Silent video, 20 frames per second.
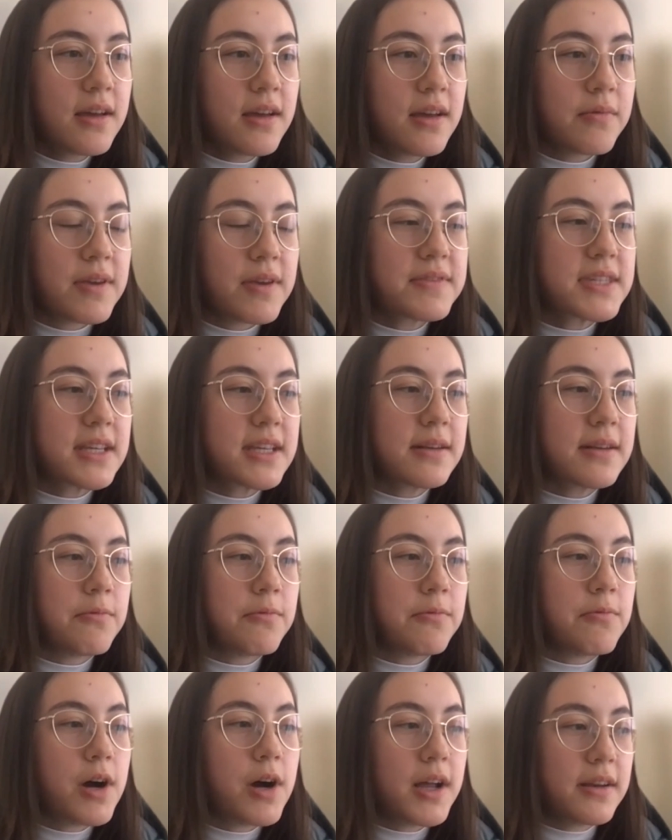we've
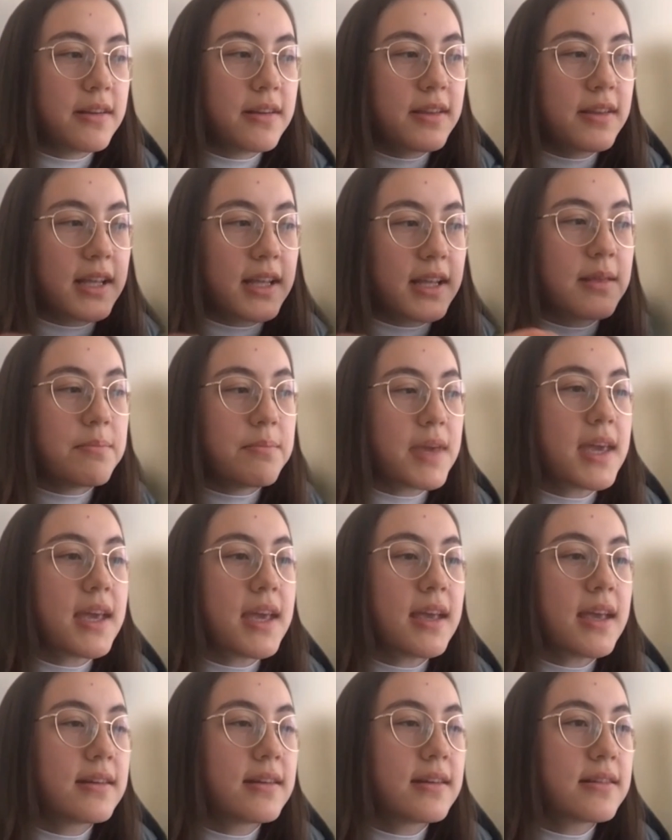seen one, like the
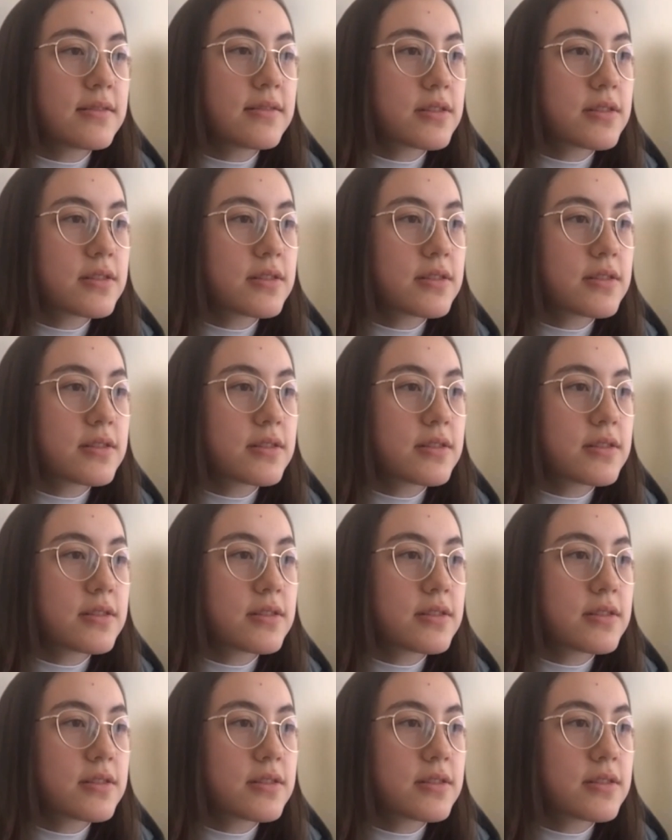main